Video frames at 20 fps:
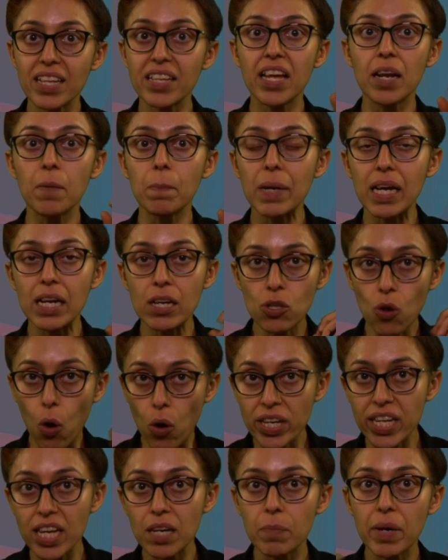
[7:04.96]
than me
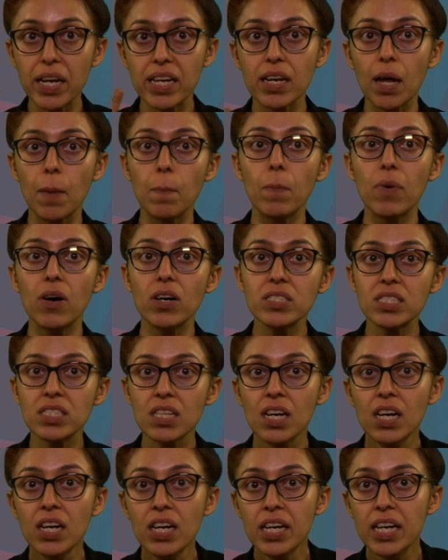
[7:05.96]
talking big numbers,
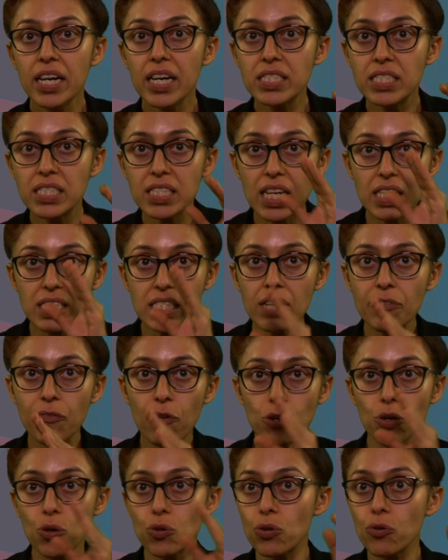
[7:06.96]
it's easy
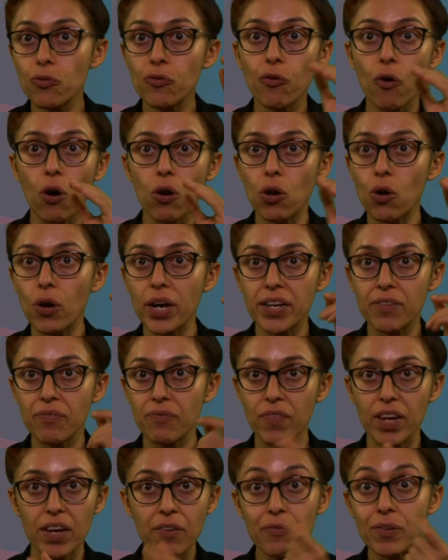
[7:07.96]
for you to follow it
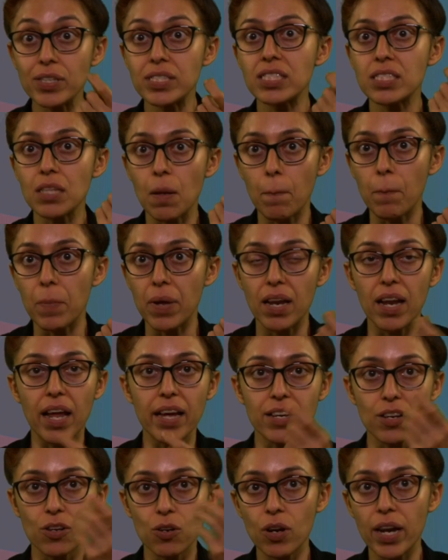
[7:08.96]
if it's simple,
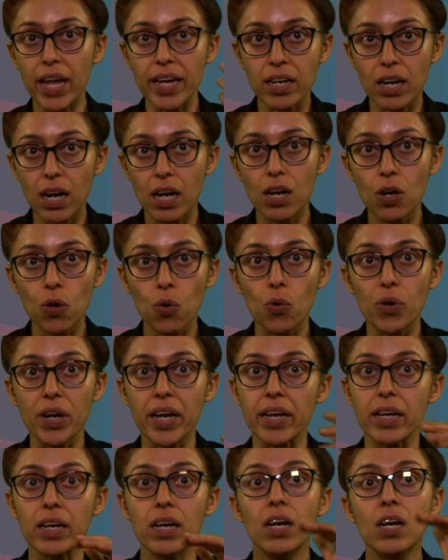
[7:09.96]
like, like color
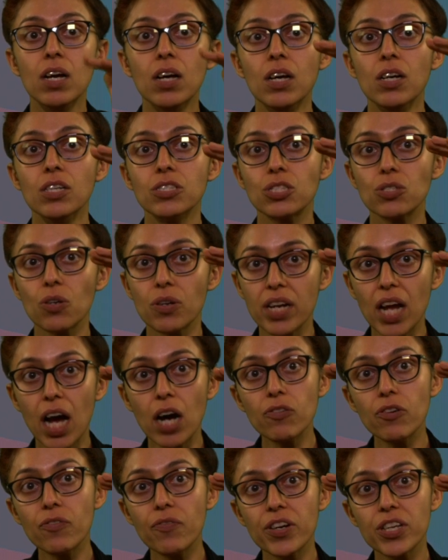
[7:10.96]
coding. So
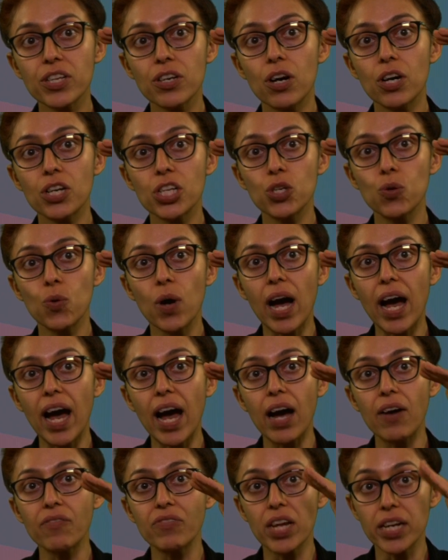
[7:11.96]
now over here you
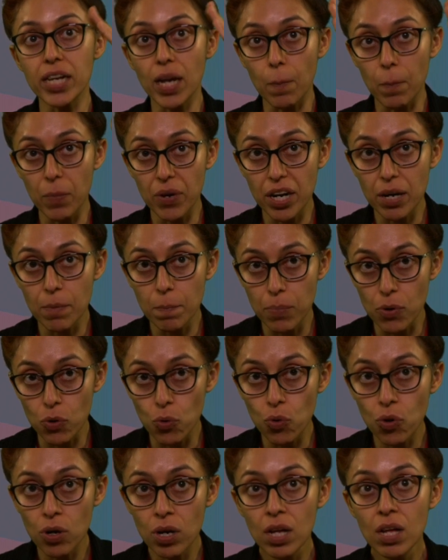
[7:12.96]
have the number in
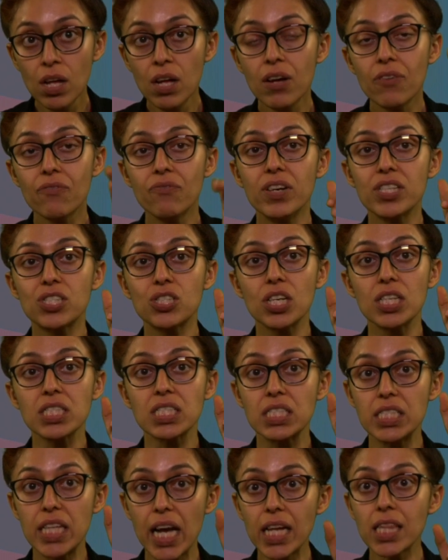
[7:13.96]
blue, which is
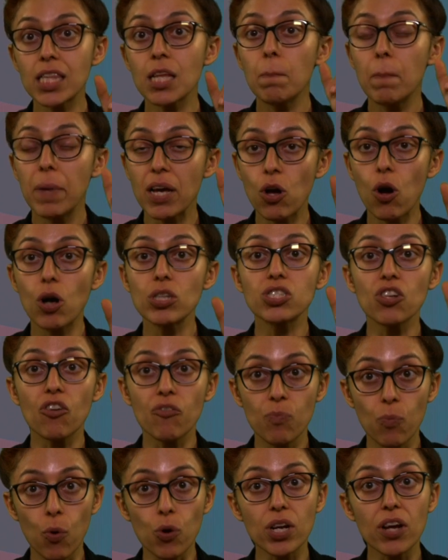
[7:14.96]
death because of
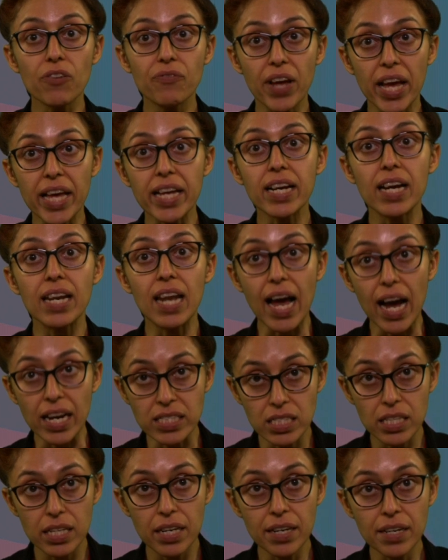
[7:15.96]
motor vehicle
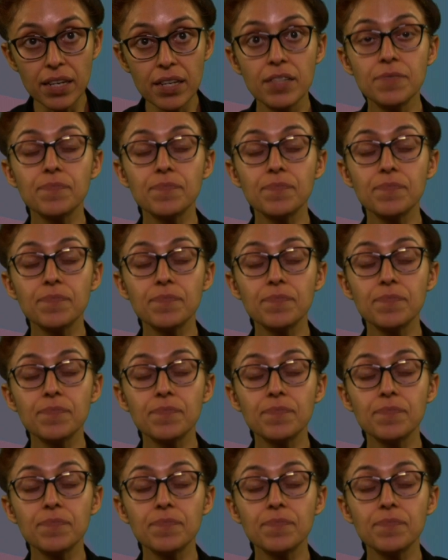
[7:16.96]
accident,